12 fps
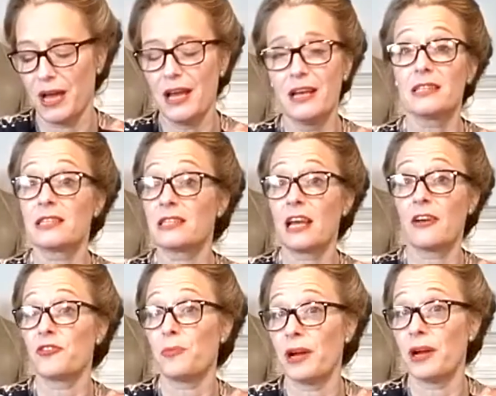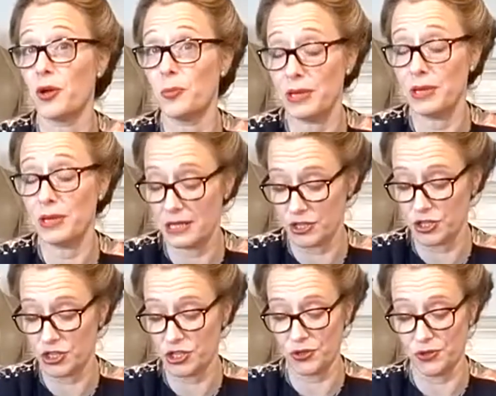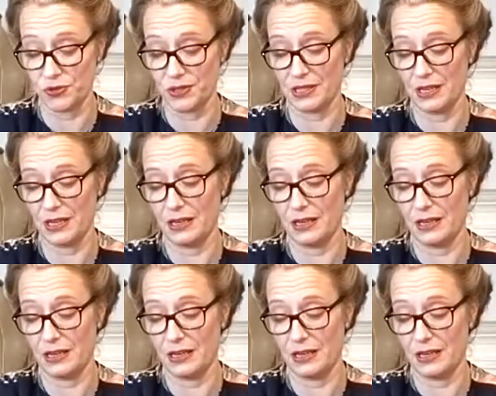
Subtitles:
staffed by obedient Jews.